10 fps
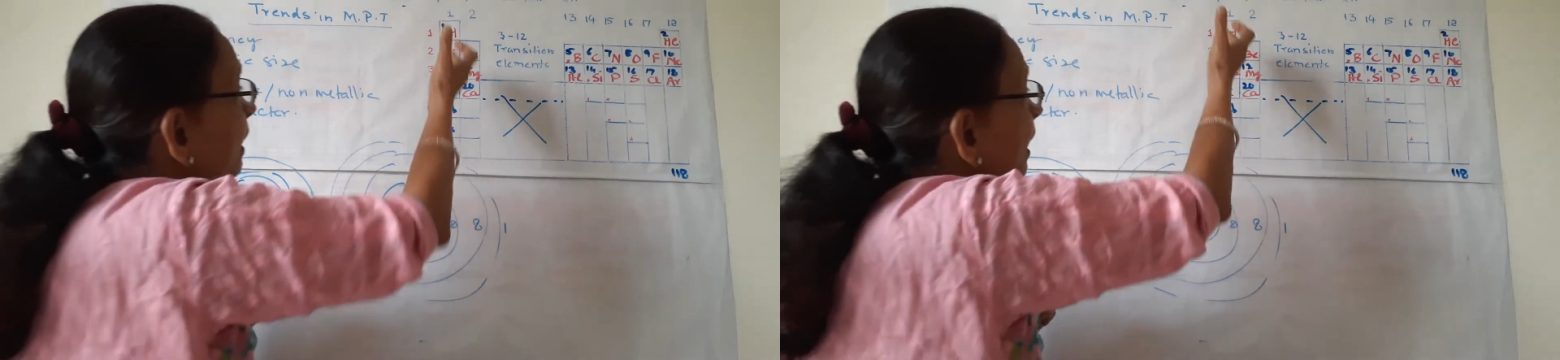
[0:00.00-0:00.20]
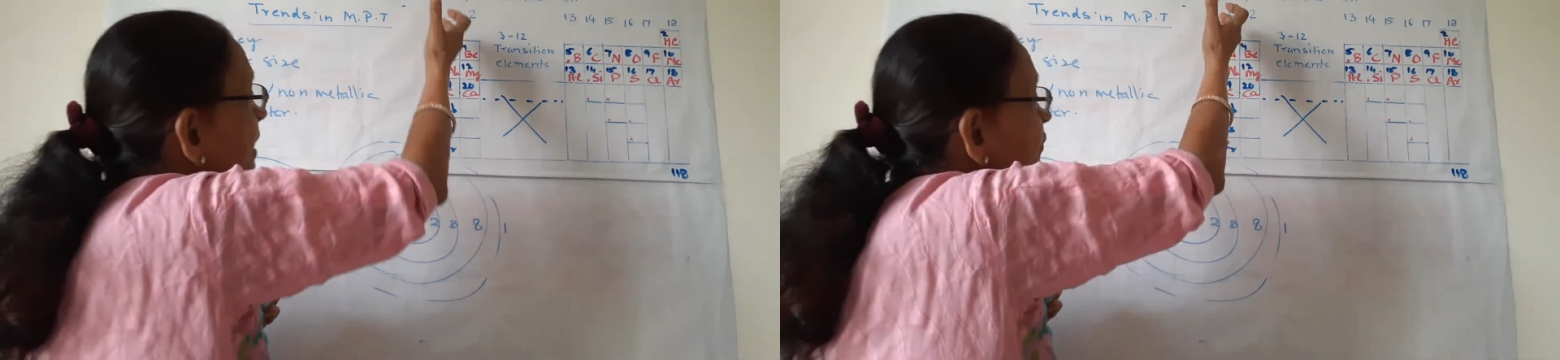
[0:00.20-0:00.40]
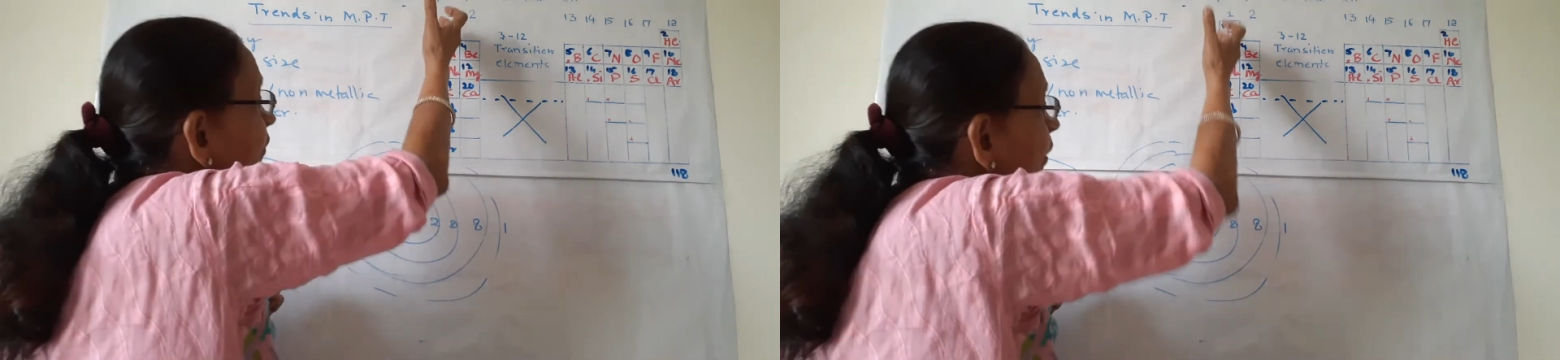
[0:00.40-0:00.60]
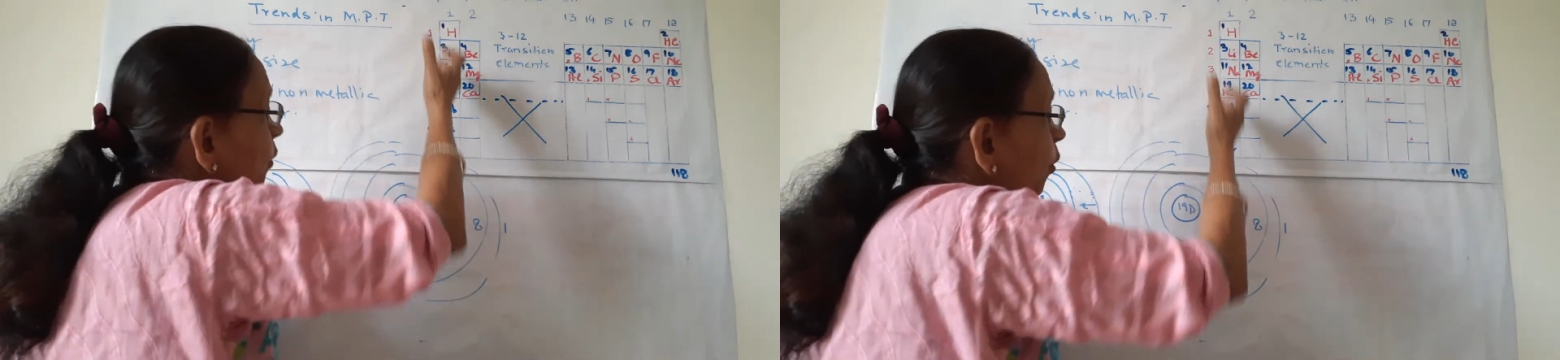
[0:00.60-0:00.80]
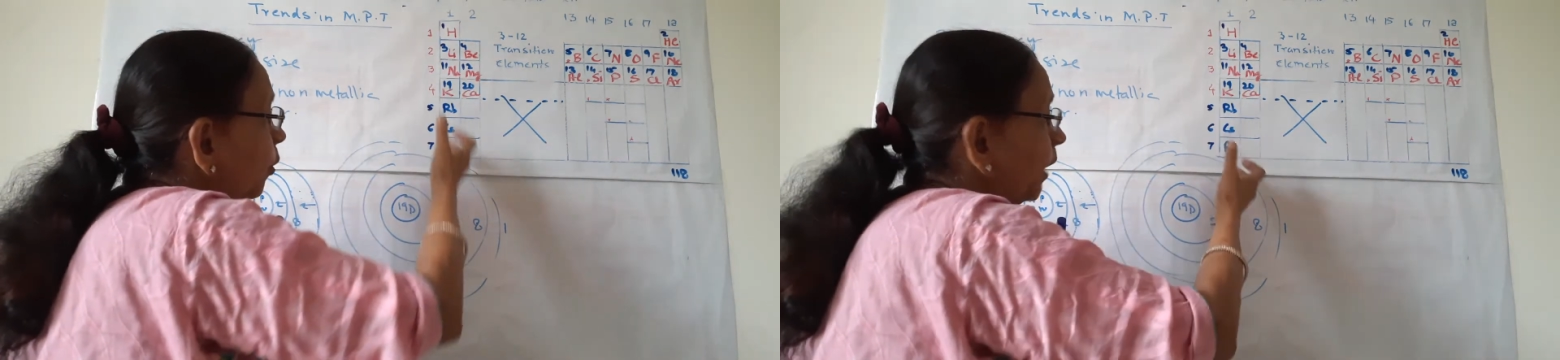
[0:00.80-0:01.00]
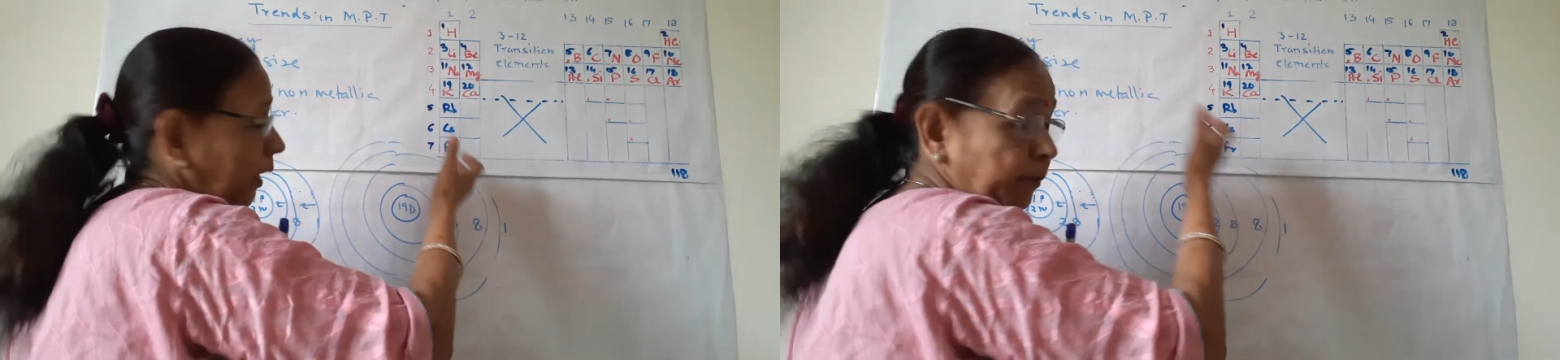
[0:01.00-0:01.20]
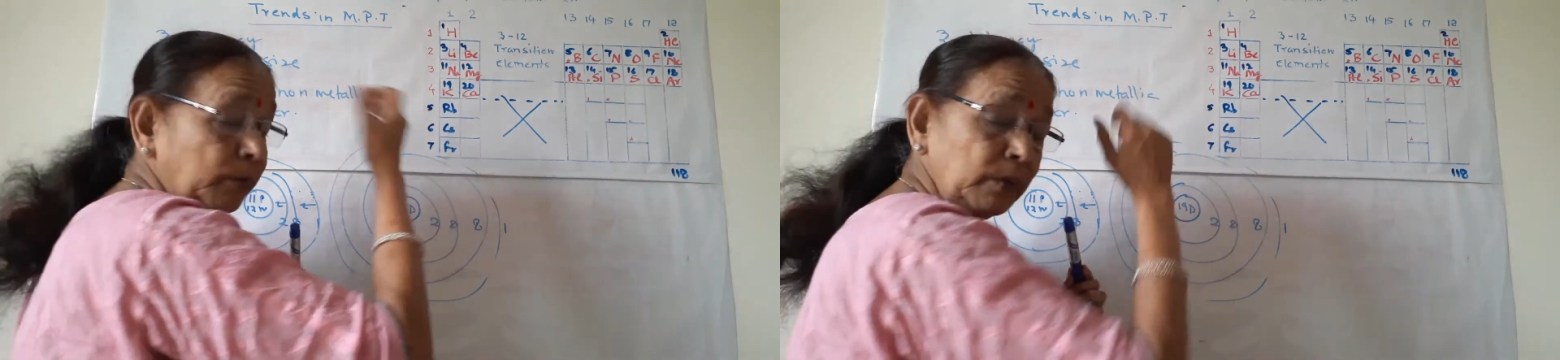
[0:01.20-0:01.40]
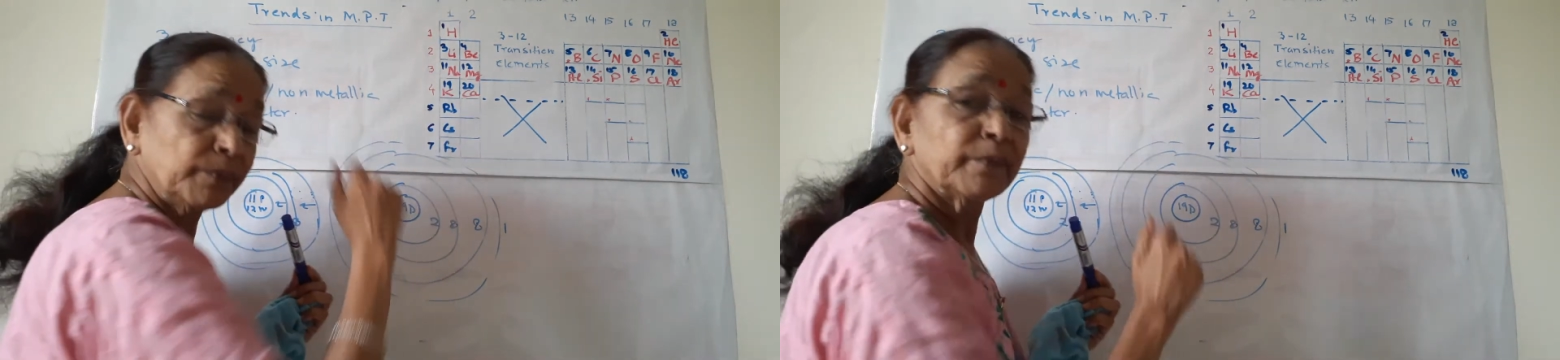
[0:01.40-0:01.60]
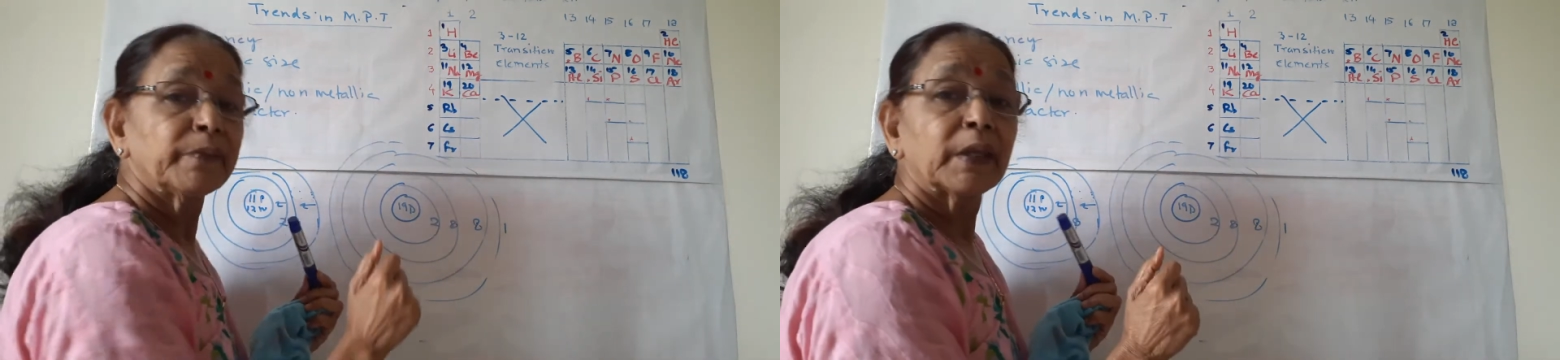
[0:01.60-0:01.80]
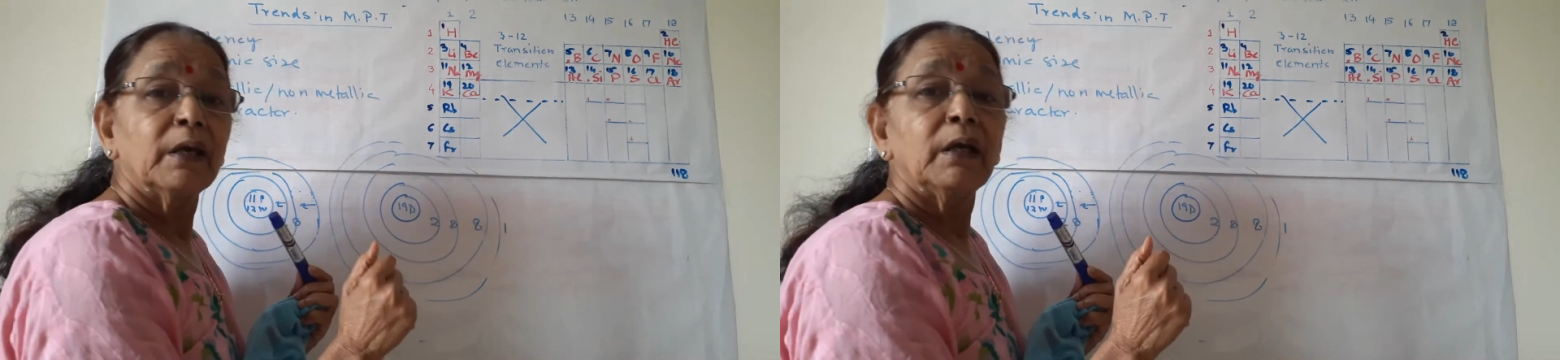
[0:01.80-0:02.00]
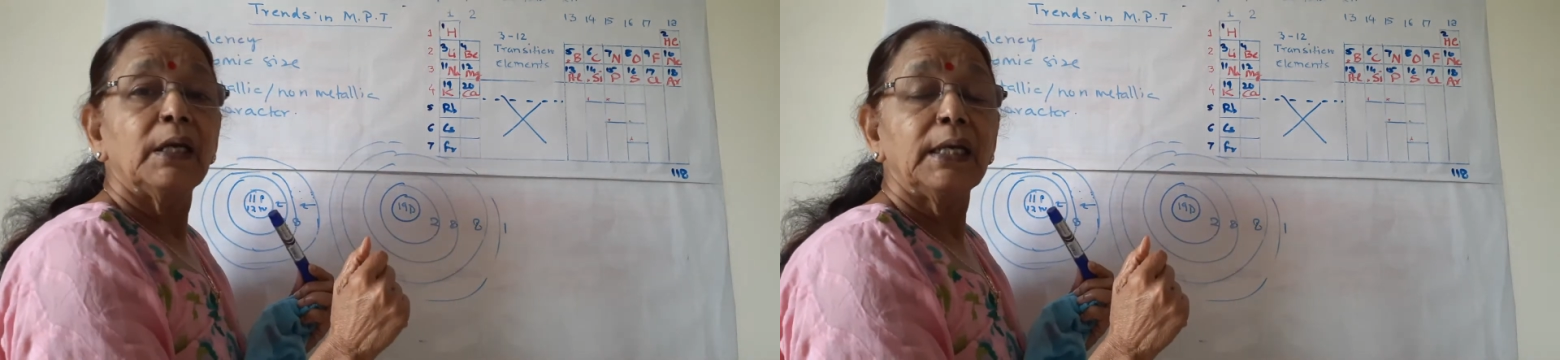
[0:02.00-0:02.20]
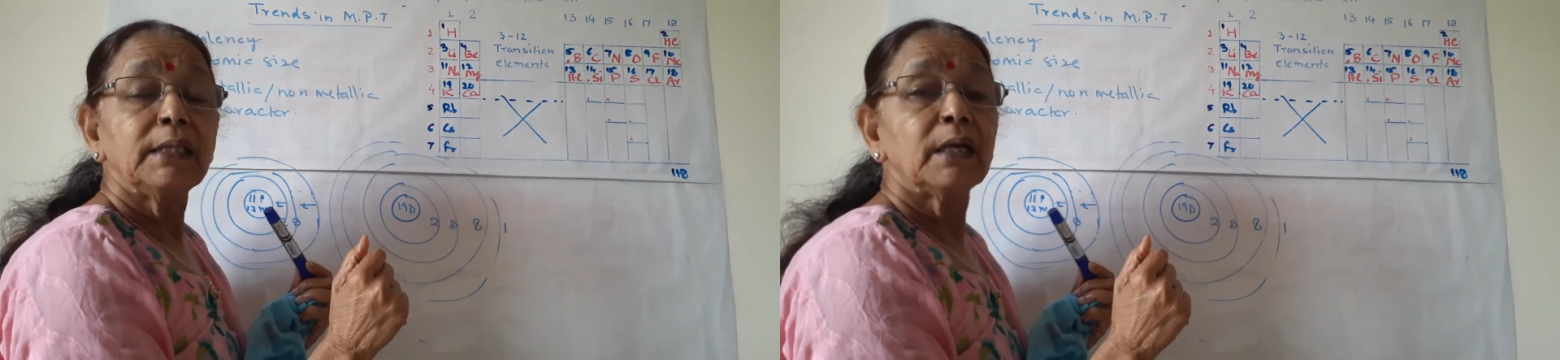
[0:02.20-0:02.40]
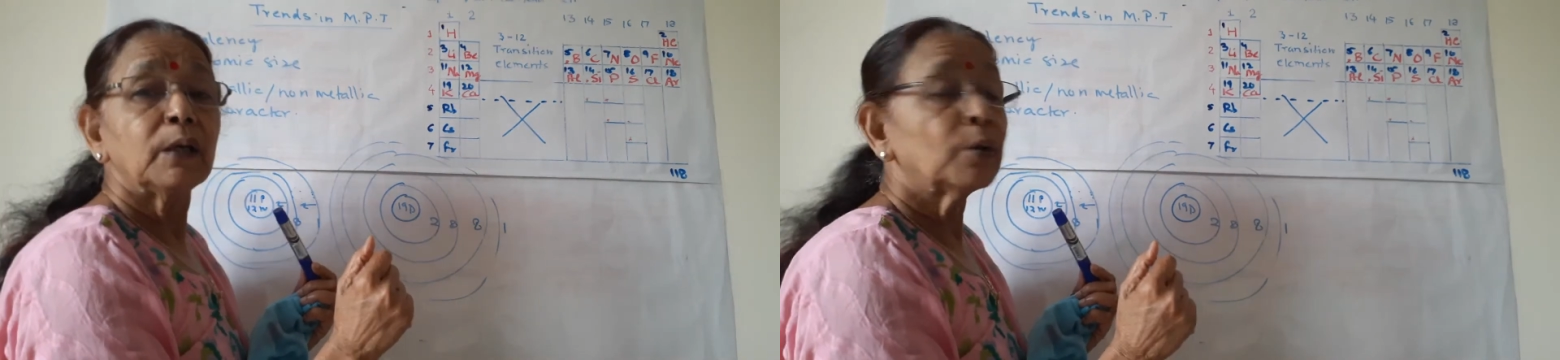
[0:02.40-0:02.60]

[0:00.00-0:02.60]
As we go down in the